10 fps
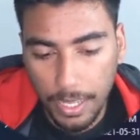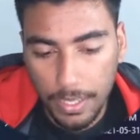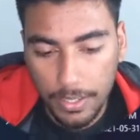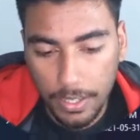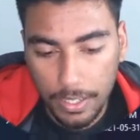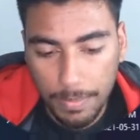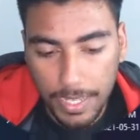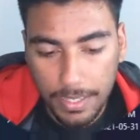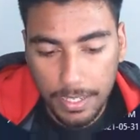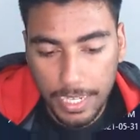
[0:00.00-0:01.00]
Let's call this
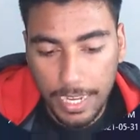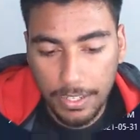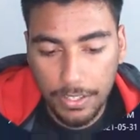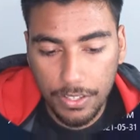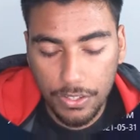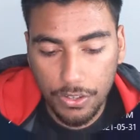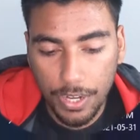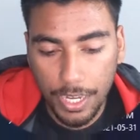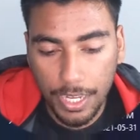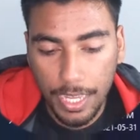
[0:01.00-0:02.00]
message and it's
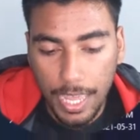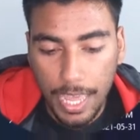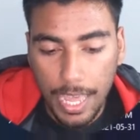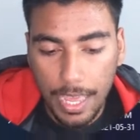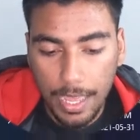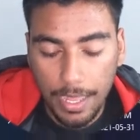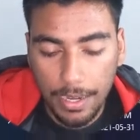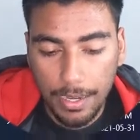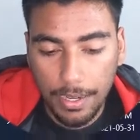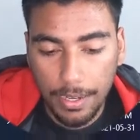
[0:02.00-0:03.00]
string
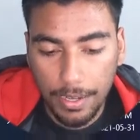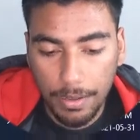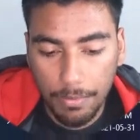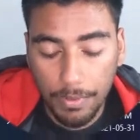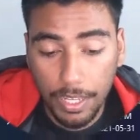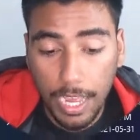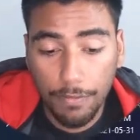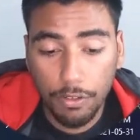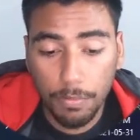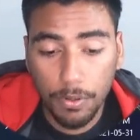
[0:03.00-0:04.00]
and um, we
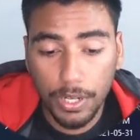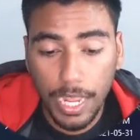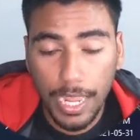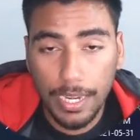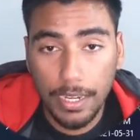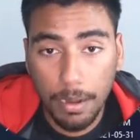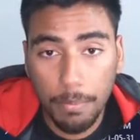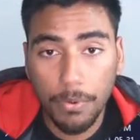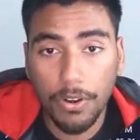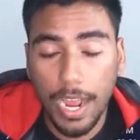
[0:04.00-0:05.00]
have to put a
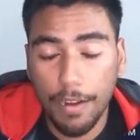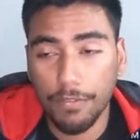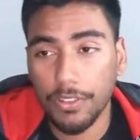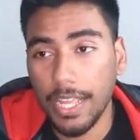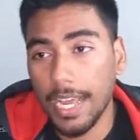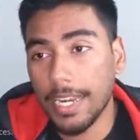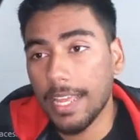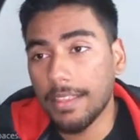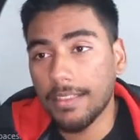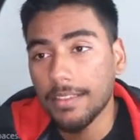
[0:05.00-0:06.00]
number after that.
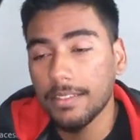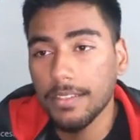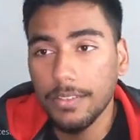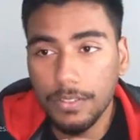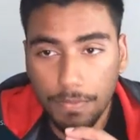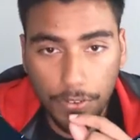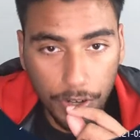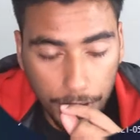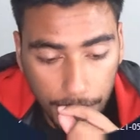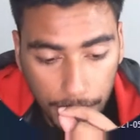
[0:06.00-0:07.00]
And this is
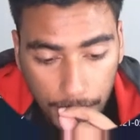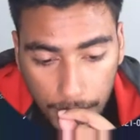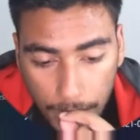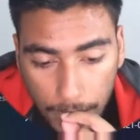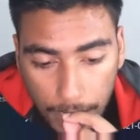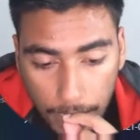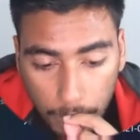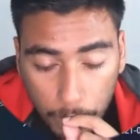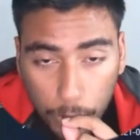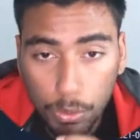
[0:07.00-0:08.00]
very
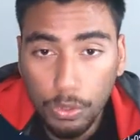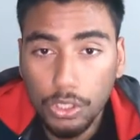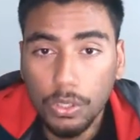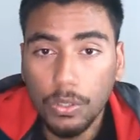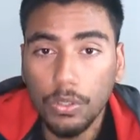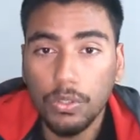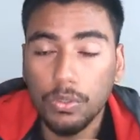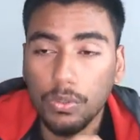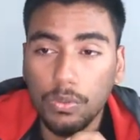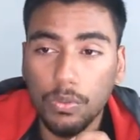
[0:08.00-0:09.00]
um, crucial
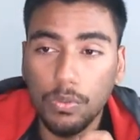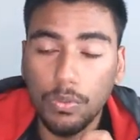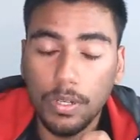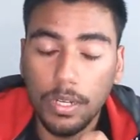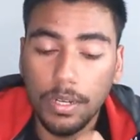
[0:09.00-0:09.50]
to,